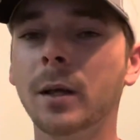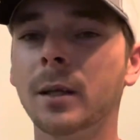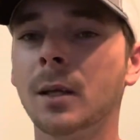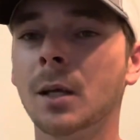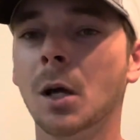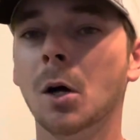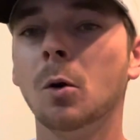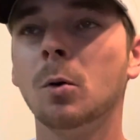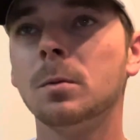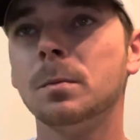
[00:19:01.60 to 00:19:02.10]

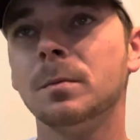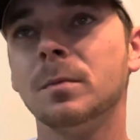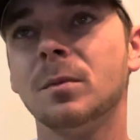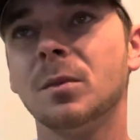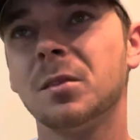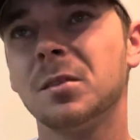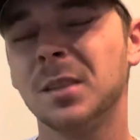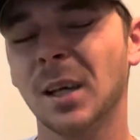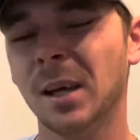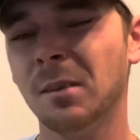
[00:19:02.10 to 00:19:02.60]
go
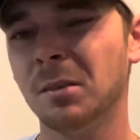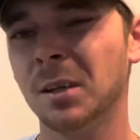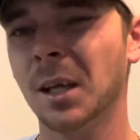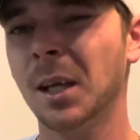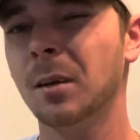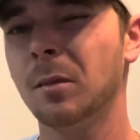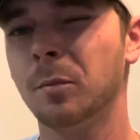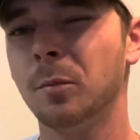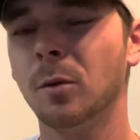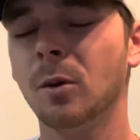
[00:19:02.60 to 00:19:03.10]
7,
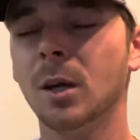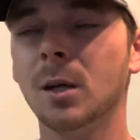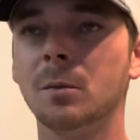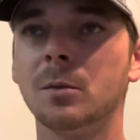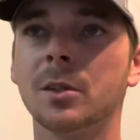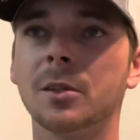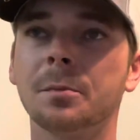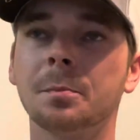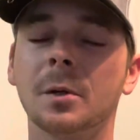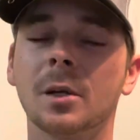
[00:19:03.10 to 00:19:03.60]
8 foot,
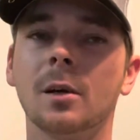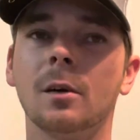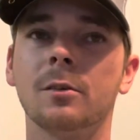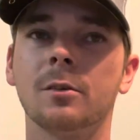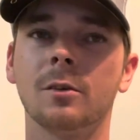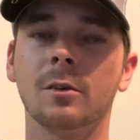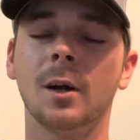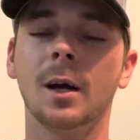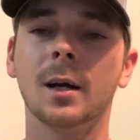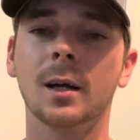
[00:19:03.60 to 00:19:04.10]
just because
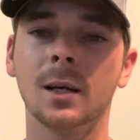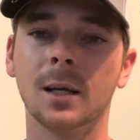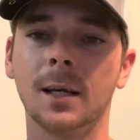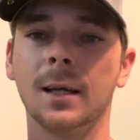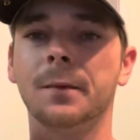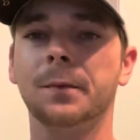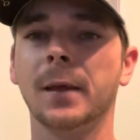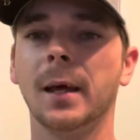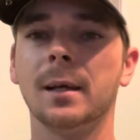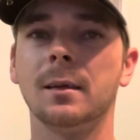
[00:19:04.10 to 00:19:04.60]
you're not going to
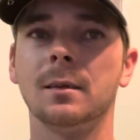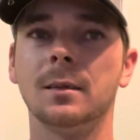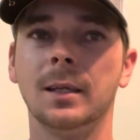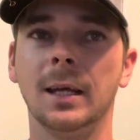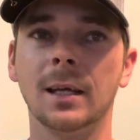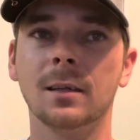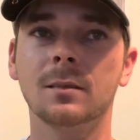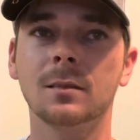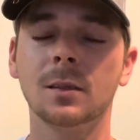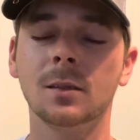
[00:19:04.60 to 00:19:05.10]
get that
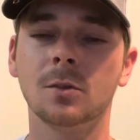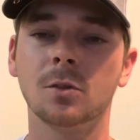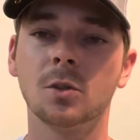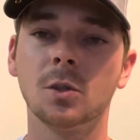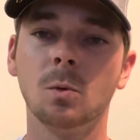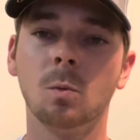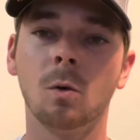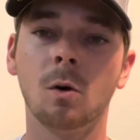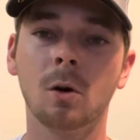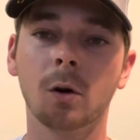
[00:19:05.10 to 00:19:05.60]
distance
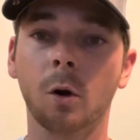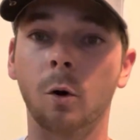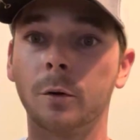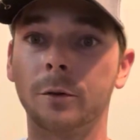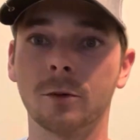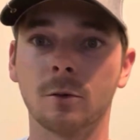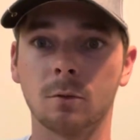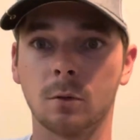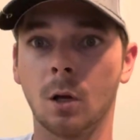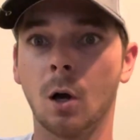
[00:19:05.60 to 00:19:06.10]
you want on
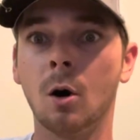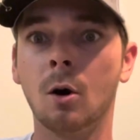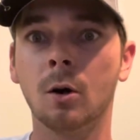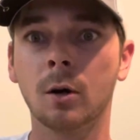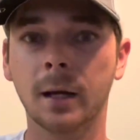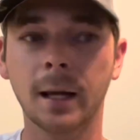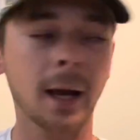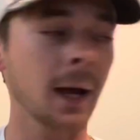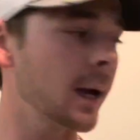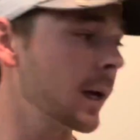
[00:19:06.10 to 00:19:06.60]
your
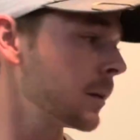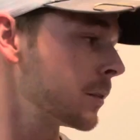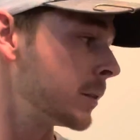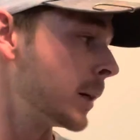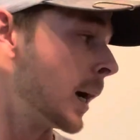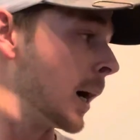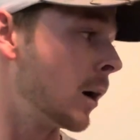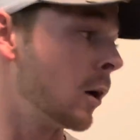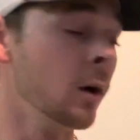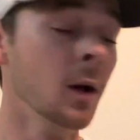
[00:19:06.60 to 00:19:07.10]
long cast.
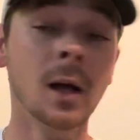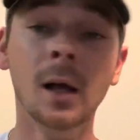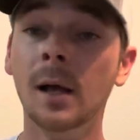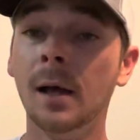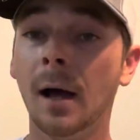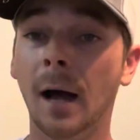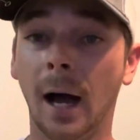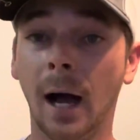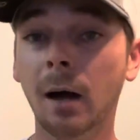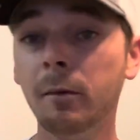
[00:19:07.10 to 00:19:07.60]
Now,
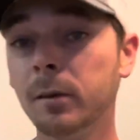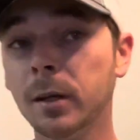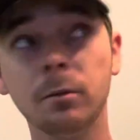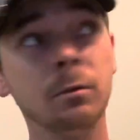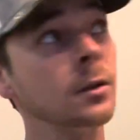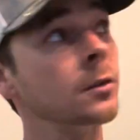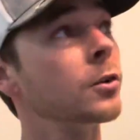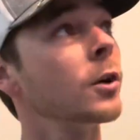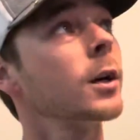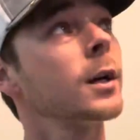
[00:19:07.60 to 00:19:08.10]
I've
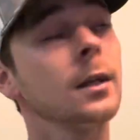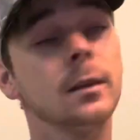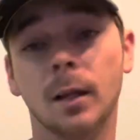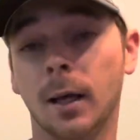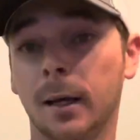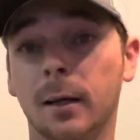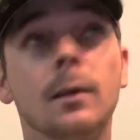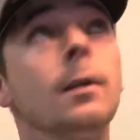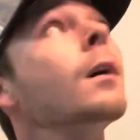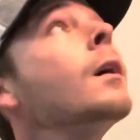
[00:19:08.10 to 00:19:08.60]
even taken
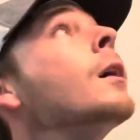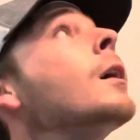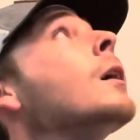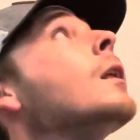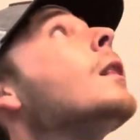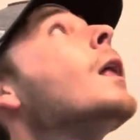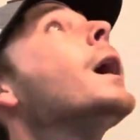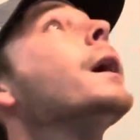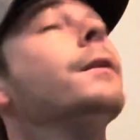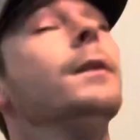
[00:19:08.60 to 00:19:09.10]
like
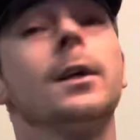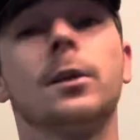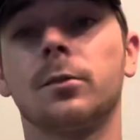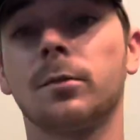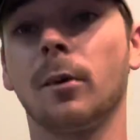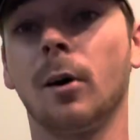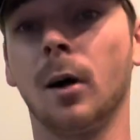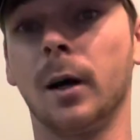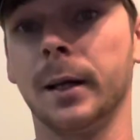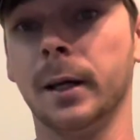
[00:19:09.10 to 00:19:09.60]
this
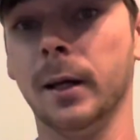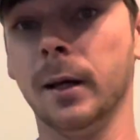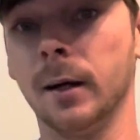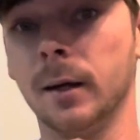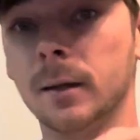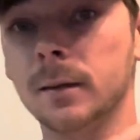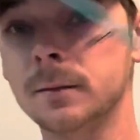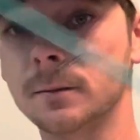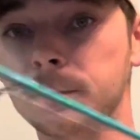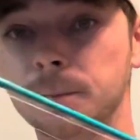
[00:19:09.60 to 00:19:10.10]
rod here.